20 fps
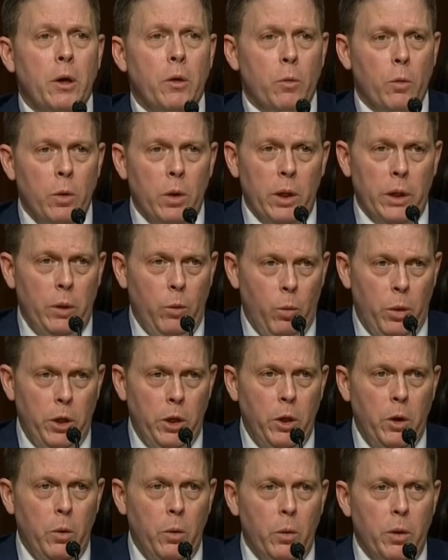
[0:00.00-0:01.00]
Really, when
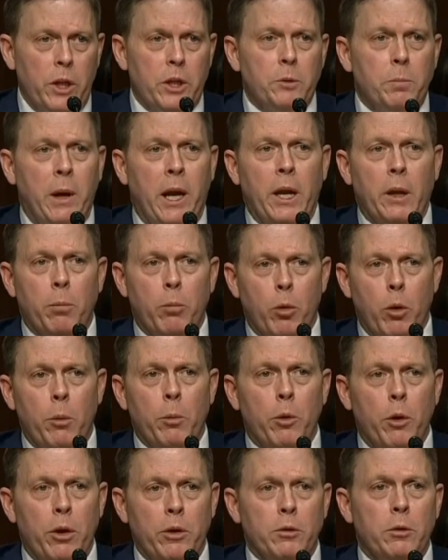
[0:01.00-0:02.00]
you expand a
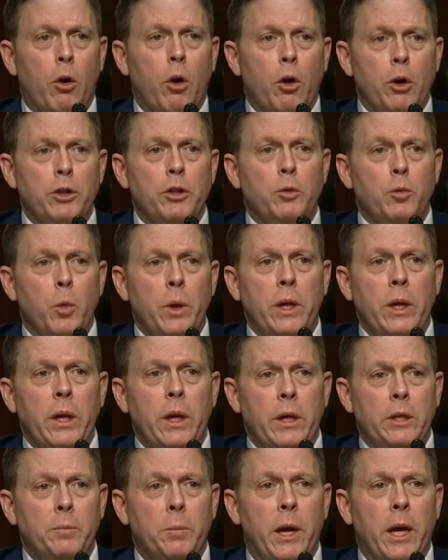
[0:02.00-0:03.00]
perimeter as large as we
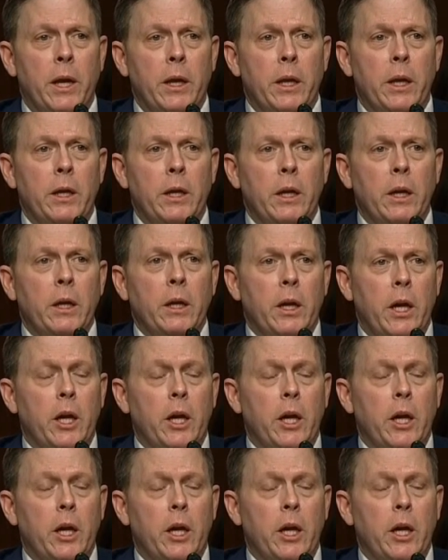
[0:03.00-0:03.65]
expanded it,